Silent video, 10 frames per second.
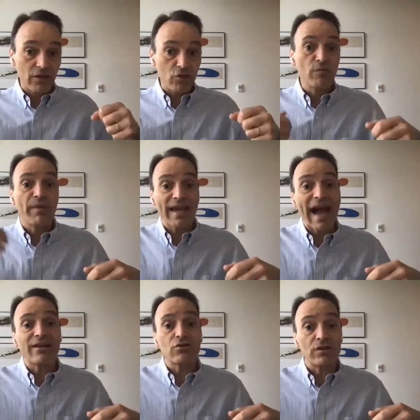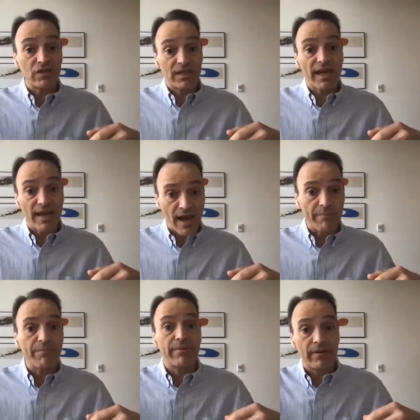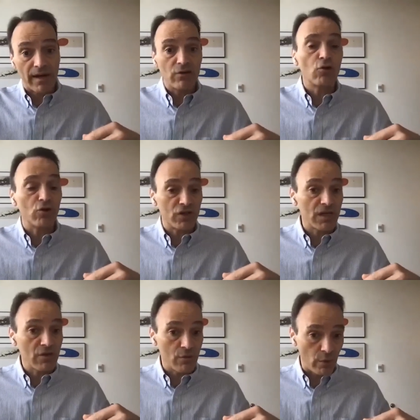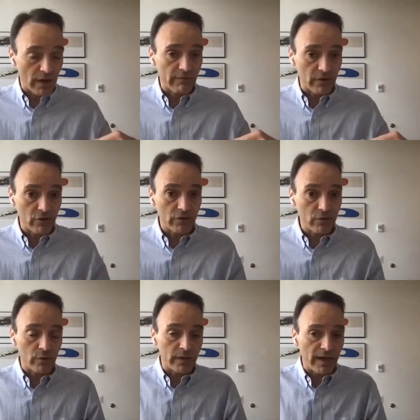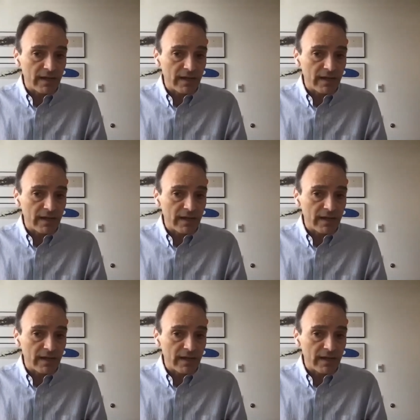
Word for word: you may actually stay up and continue whatever you're doing.